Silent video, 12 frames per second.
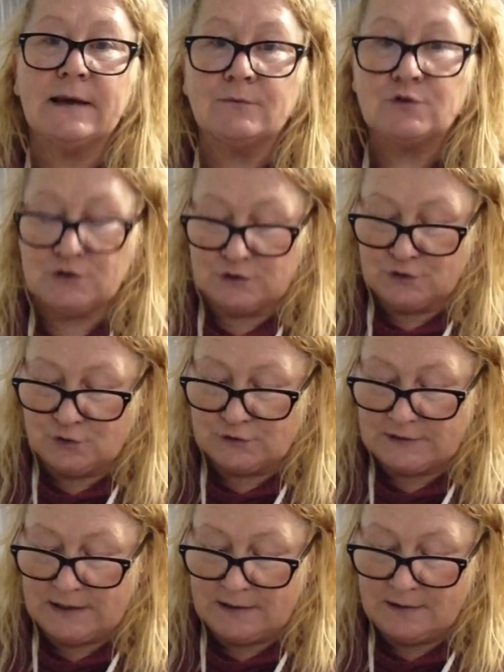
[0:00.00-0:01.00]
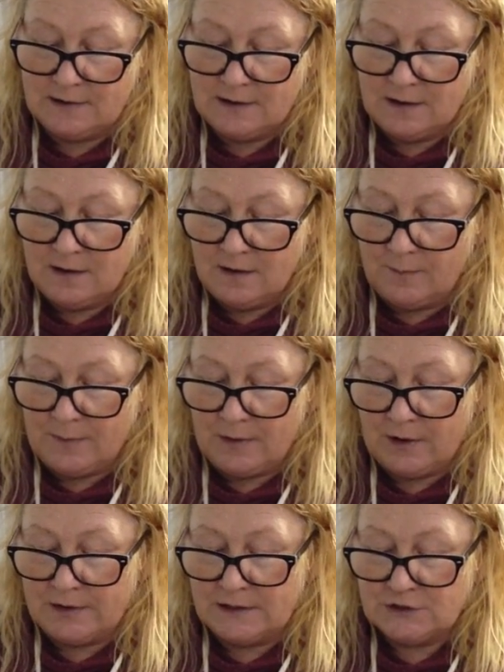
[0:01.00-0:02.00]
I'm just cutting
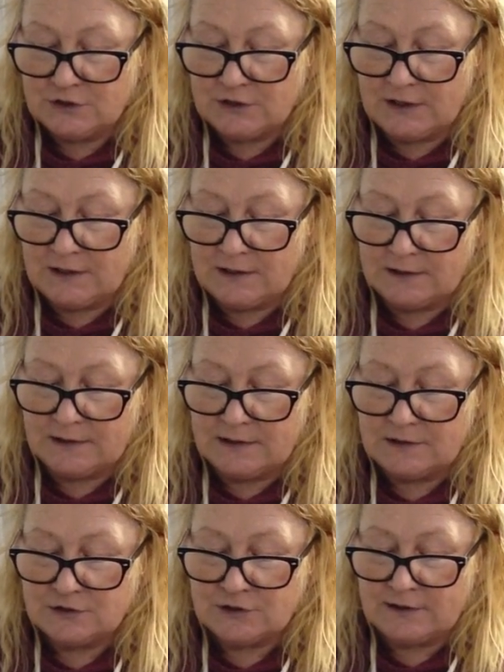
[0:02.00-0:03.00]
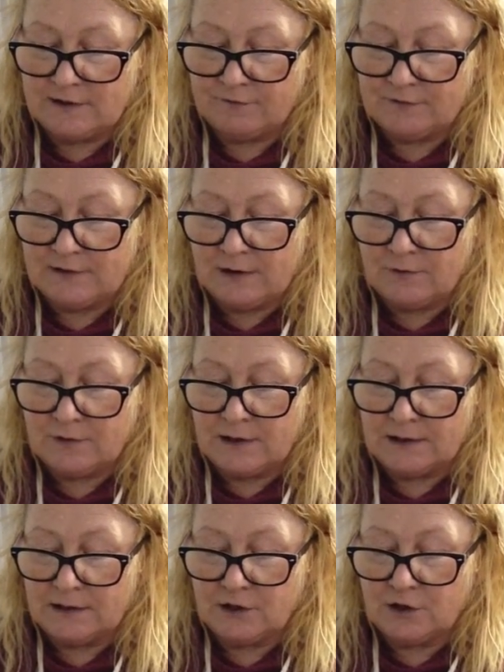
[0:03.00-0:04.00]
about 1 inch in and 1.5 inches down
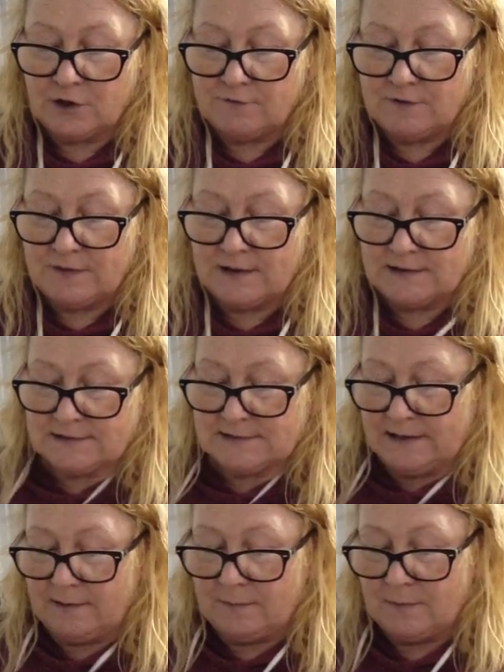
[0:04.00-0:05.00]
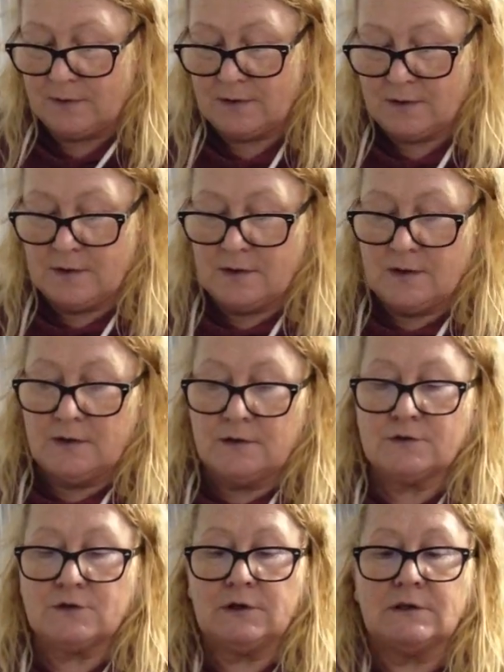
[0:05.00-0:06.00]
and curving that seam.
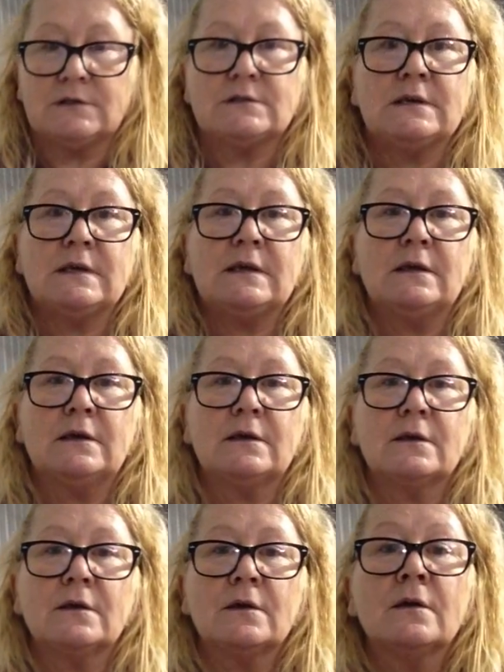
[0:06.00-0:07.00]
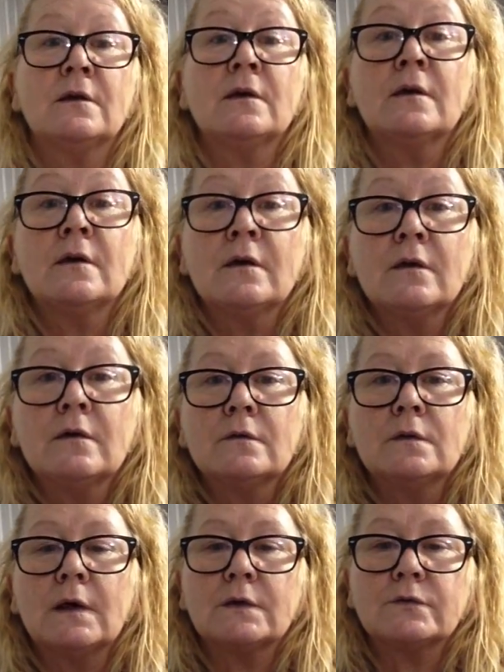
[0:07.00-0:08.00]
So you can see
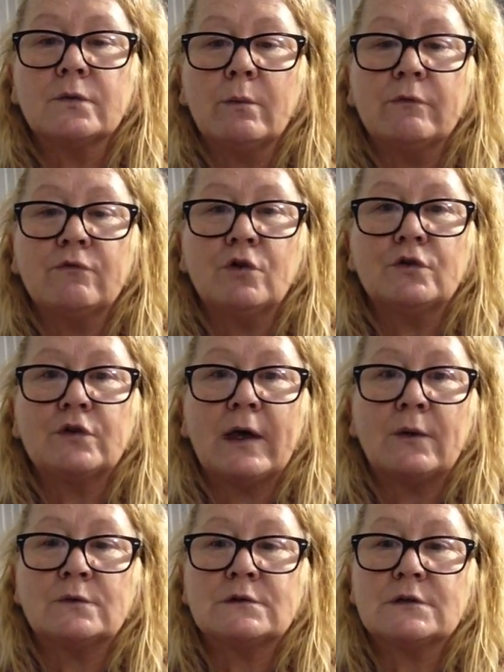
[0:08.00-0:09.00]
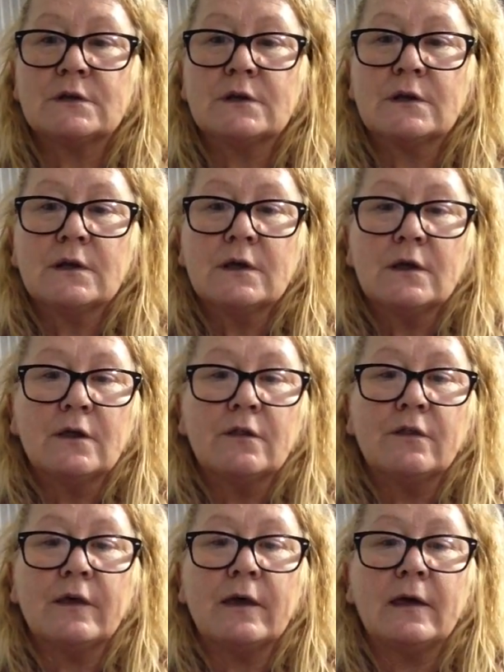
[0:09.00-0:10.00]
that's what we've cut out
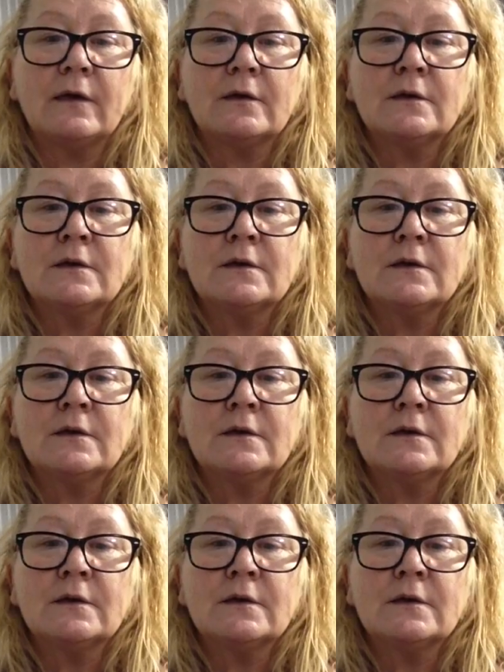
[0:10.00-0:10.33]
there.